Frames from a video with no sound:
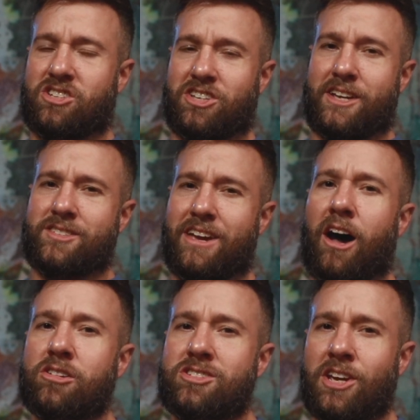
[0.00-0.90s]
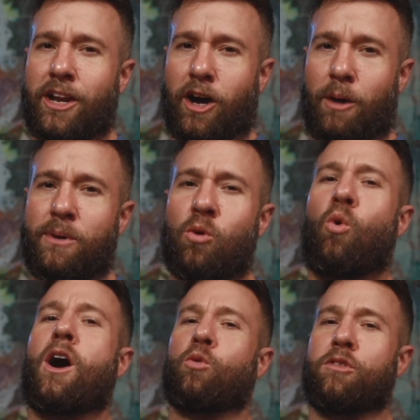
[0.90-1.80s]
chest out, chin up,
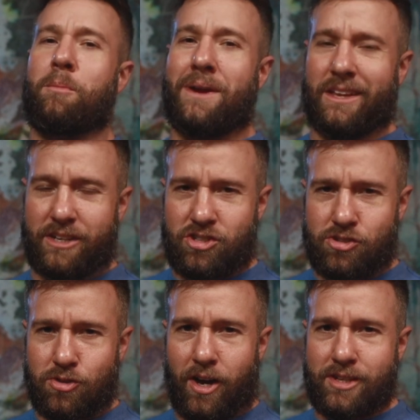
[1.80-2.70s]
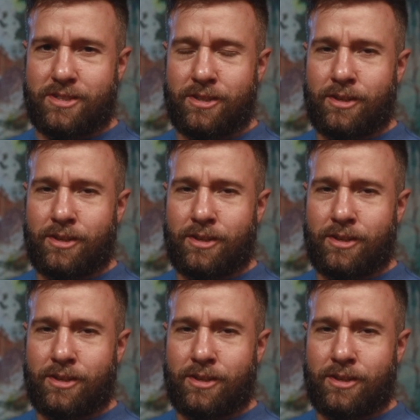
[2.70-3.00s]
walk with a manly strut.